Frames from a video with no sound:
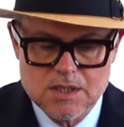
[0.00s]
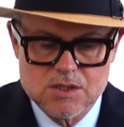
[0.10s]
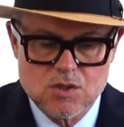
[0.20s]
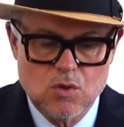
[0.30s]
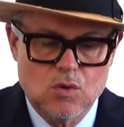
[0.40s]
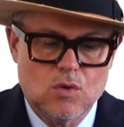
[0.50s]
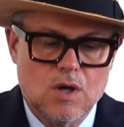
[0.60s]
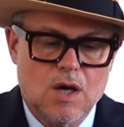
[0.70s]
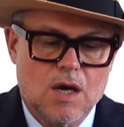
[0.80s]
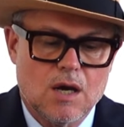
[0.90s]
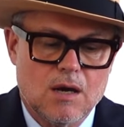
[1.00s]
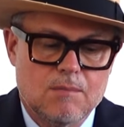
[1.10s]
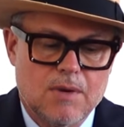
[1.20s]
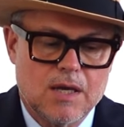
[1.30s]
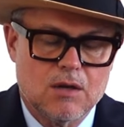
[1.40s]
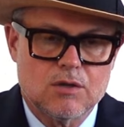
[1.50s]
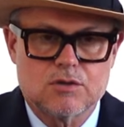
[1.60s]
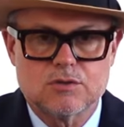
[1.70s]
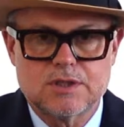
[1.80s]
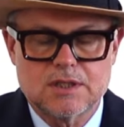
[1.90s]
So uh, my
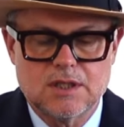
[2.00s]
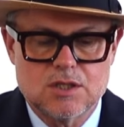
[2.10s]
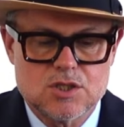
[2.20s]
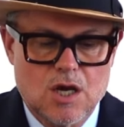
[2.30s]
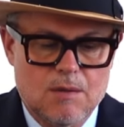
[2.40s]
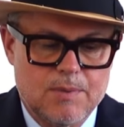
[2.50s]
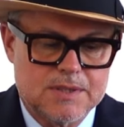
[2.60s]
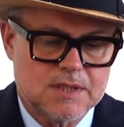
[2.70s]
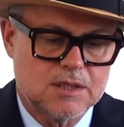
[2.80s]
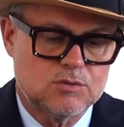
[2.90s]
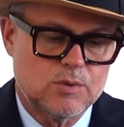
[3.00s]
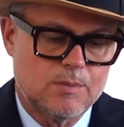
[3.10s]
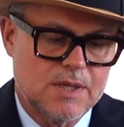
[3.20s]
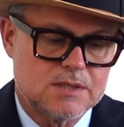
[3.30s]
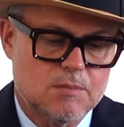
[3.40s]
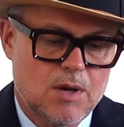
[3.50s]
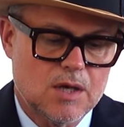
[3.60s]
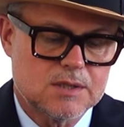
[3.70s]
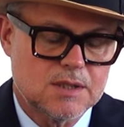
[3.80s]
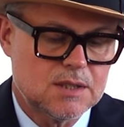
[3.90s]
lawyers contacted the shop asking to replace the
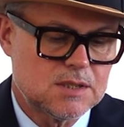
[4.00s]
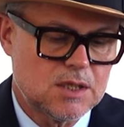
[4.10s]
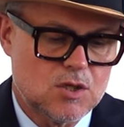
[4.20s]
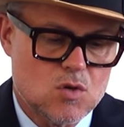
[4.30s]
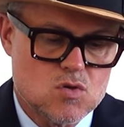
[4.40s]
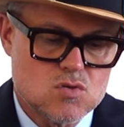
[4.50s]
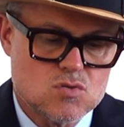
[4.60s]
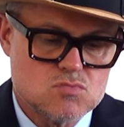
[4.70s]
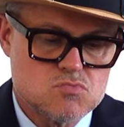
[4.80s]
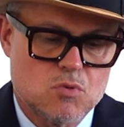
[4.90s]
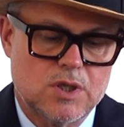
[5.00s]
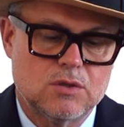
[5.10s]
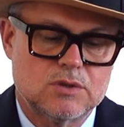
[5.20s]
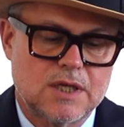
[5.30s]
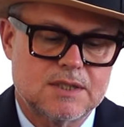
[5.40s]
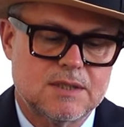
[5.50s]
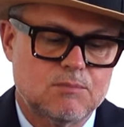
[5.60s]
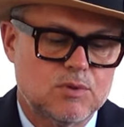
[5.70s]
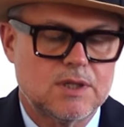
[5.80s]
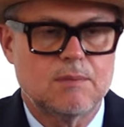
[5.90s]
box and they said, no, we don't
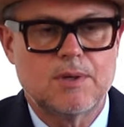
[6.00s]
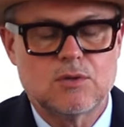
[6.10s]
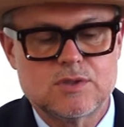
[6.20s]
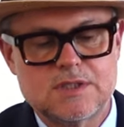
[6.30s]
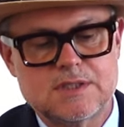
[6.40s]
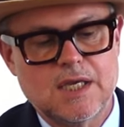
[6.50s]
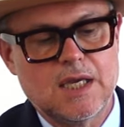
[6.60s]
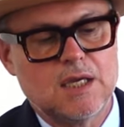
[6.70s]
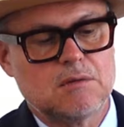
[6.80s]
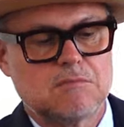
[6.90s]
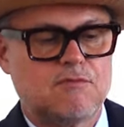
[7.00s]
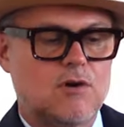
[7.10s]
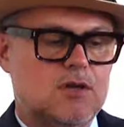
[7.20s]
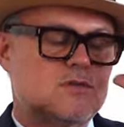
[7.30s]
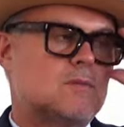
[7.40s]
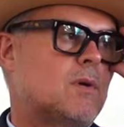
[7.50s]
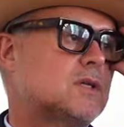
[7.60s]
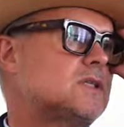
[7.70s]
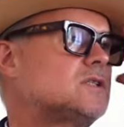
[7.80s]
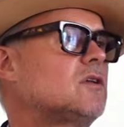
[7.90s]
accept what Habanos is saying. For us, the
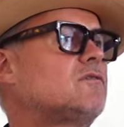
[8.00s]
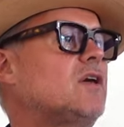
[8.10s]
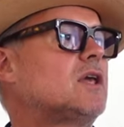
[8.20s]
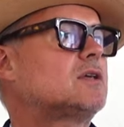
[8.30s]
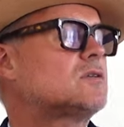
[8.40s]
box is not fake.